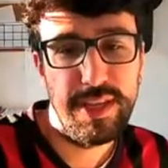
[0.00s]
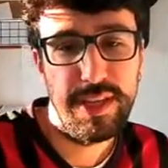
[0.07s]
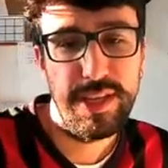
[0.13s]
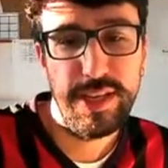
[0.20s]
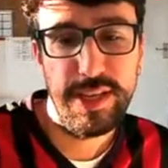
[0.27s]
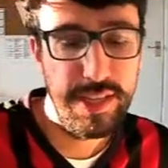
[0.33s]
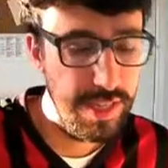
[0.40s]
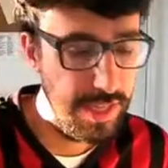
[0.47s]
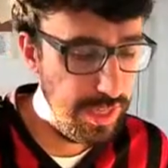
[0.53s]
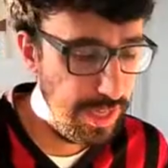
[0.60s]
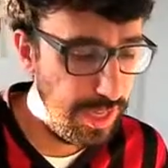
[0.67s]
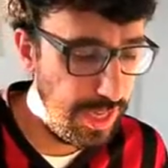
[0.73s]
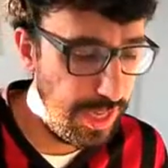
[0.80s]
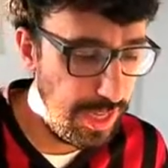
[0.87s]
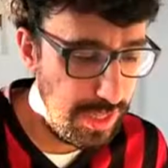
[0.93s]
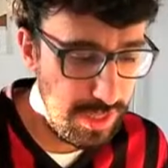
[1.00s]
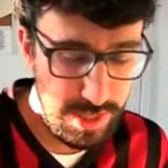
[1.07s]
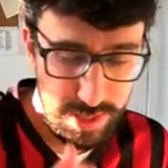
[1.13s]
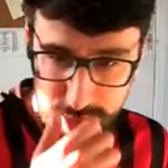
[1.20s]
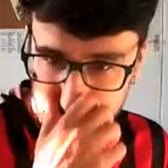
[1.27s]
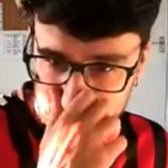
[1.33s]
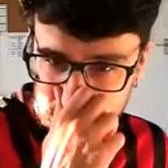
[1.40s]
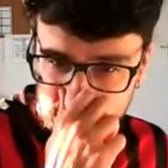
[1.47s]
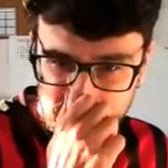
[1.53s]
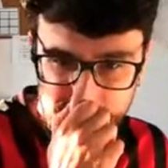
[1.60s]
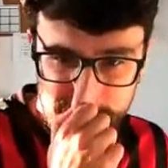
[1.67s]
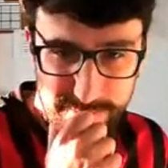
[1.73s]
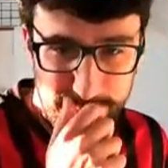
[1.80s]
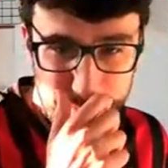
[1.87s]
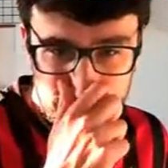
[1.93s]
Right now it is. It's first
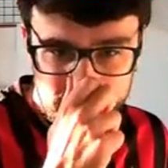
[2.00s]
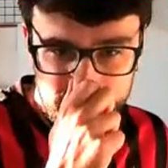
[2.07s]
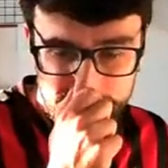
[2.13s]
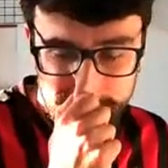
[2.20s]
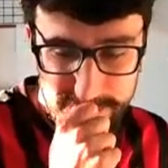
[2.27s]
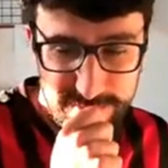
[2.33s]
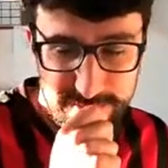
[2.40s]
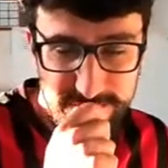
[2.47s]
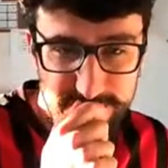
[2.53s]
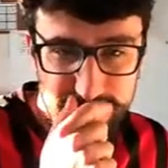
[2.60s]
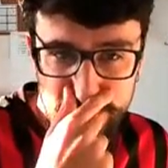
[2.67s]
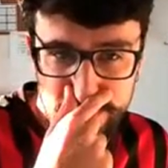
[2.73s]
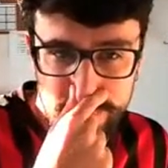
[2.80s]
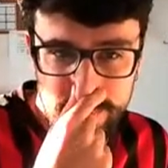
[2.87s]
against second. No.